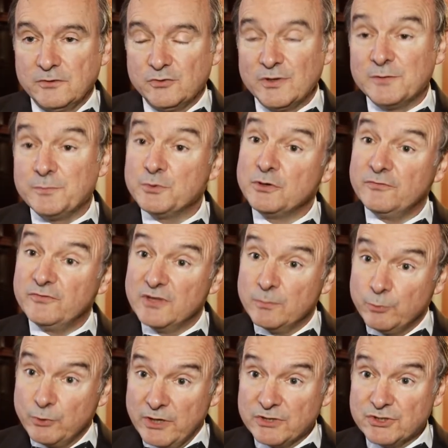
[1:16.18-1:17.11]
Treatment of
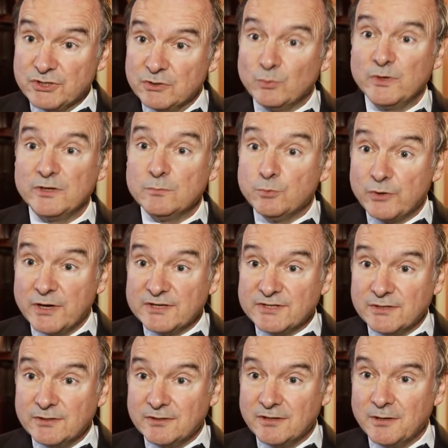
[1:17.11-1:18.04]
depression when
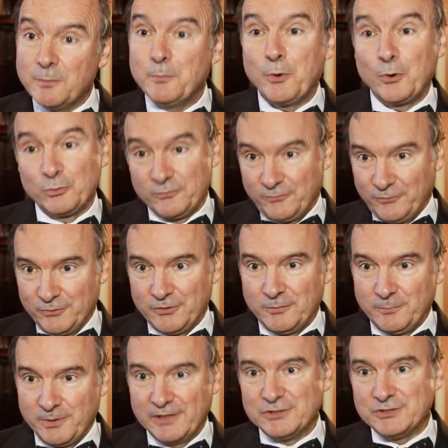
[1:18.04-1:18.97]
present, both for
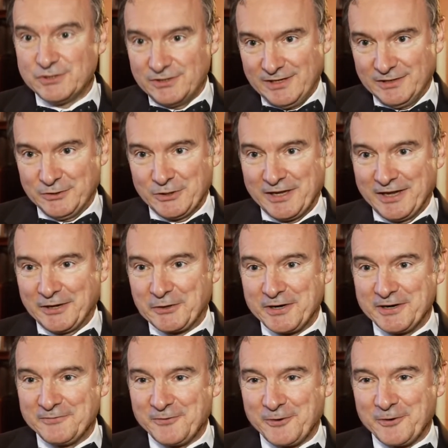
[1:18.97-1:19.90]
the patient and the
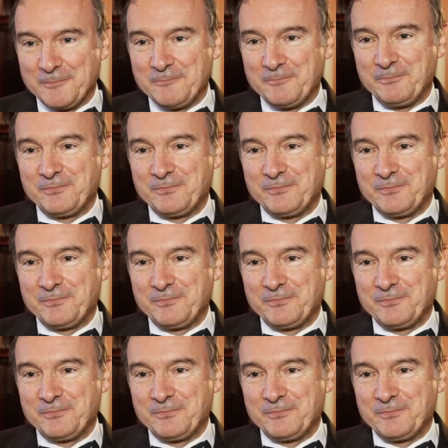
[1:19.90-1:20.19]
caregiver.